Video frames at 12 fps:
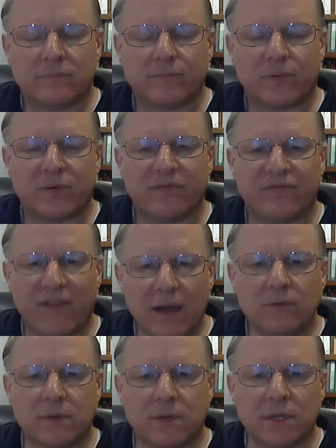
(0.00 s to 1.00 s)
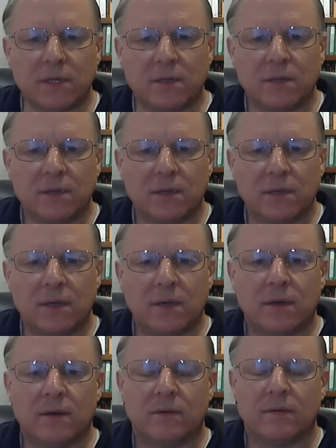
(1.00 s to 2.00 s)
profoundly
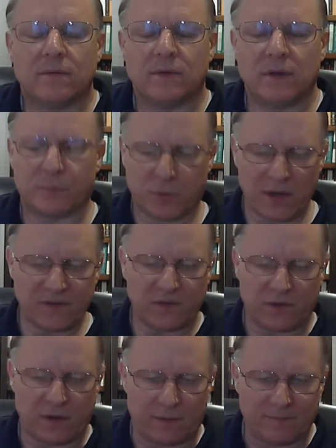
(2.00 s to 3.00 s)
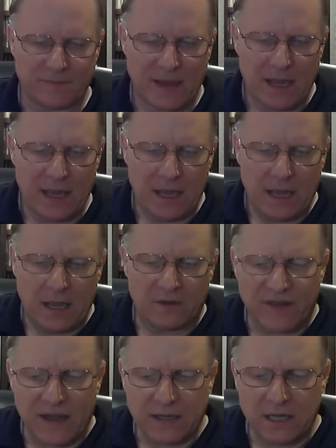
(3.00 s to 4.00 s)
depresses him. In
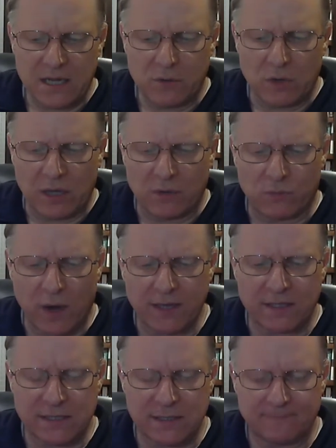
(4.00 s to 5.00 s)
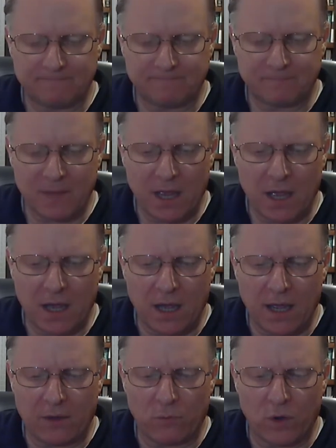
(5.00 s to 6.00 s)
fact, he writes
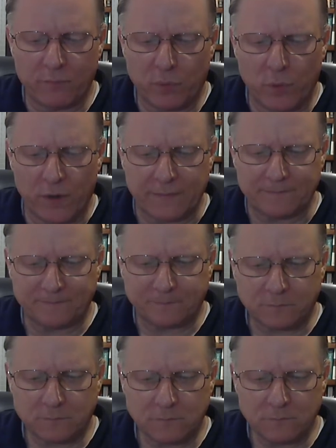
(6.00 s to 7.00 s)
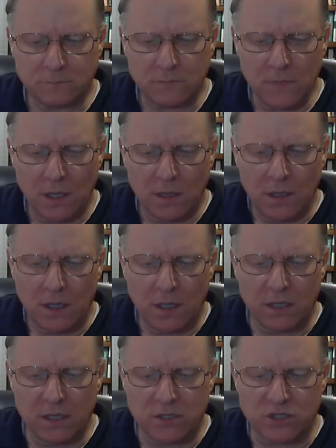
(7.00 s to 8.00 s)
at one point
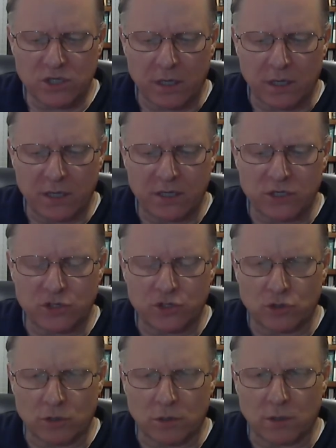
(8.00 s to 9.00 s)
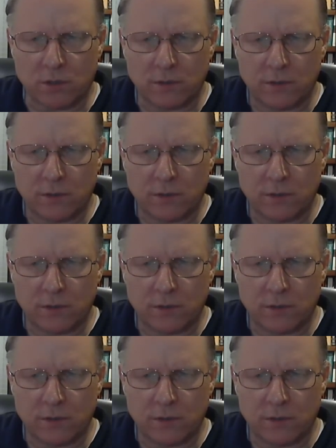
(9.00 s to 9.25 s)
in his journal